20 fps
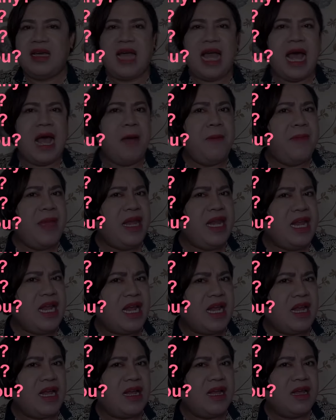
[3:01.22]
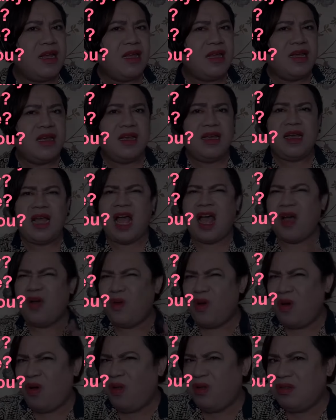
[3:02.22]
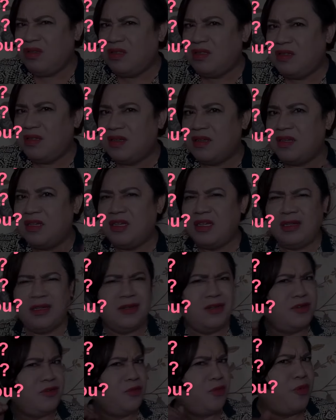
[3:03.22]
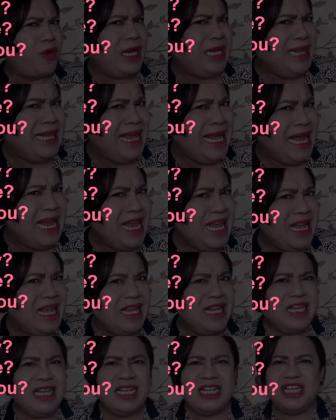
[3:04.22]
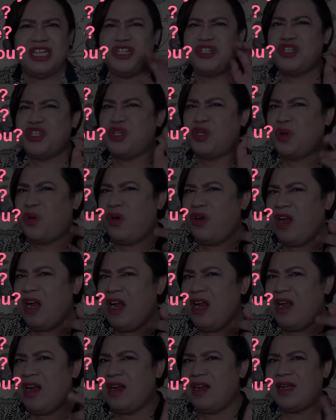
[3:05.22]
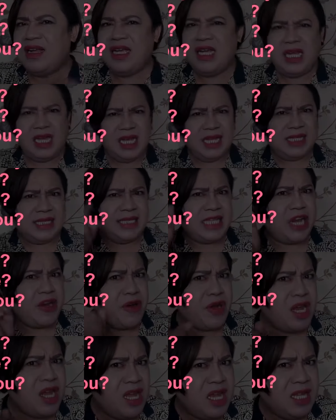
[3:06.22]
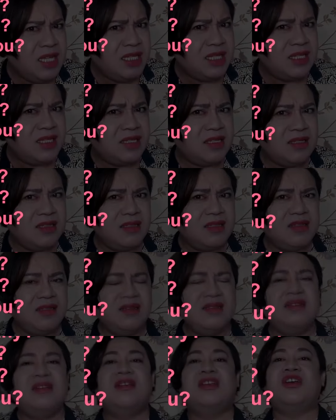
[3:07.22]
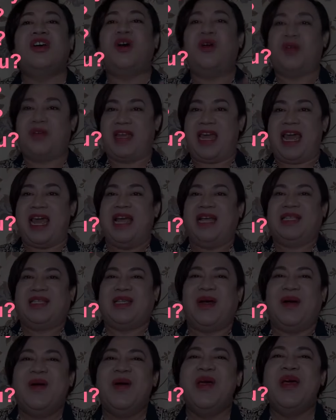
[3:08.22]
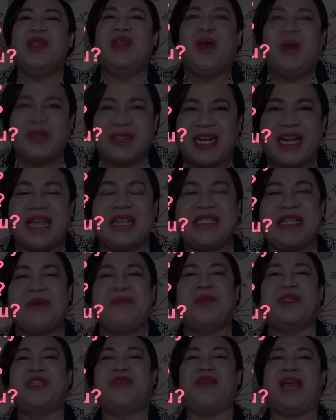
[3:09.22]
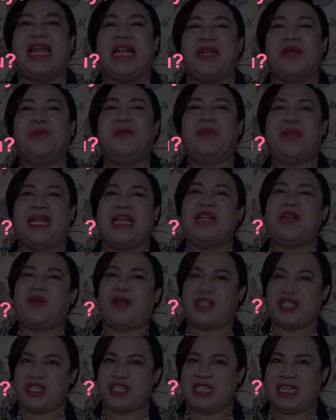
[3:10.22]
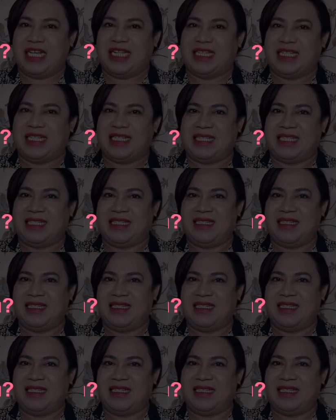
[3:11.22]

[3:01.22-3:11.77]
How many? How old? Really? Sure? Serious? Okay, so those are examples of incomplete questions.